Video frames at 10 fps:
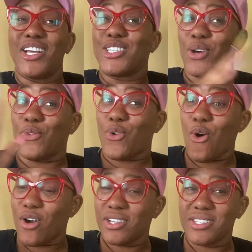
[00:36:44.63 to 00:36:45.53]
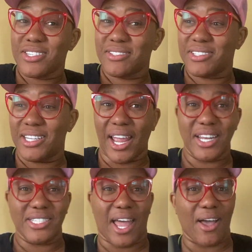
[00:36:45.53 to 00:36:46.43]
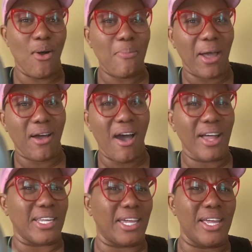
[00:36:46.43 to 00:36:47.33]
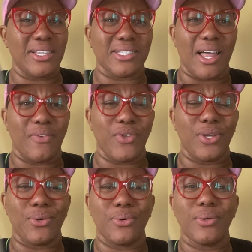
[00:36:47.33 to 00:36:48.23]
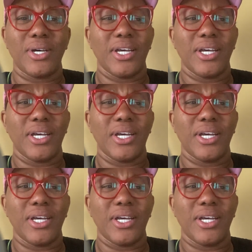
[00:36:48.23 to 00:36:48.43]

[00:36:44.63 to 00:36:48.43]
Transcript: So of course, the lady's like, oh my God, the kids love you.